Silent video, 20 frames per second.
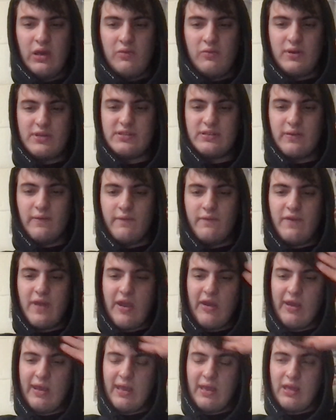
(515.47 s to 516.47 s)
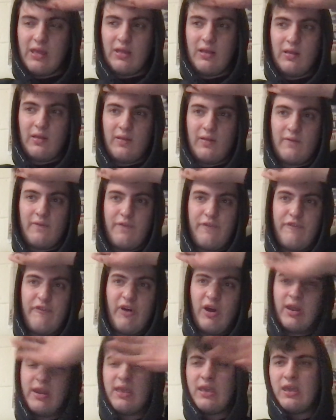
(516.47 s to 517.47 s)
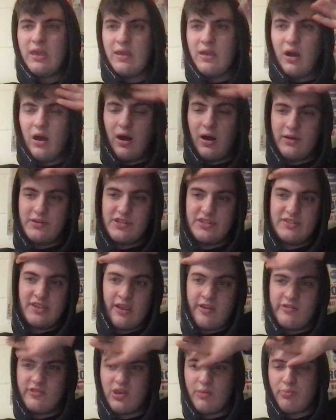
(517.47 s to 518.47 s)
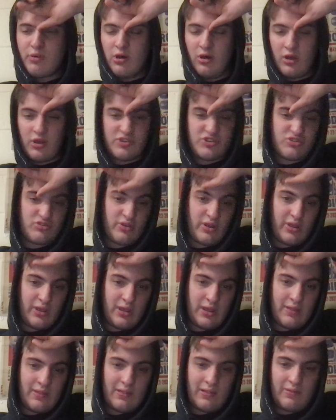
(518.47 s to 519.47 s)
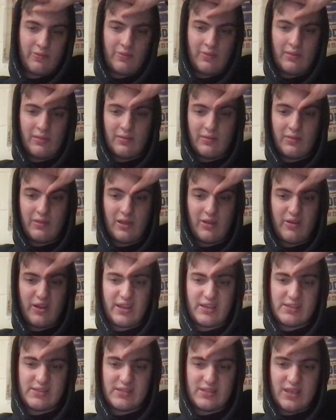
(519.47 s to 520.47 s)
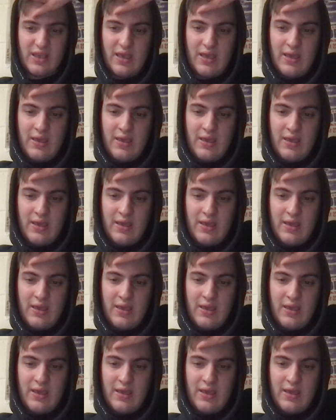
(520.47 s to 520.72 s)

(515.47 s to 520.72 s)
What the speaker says: with some very funny stereotypical Australian lyrics.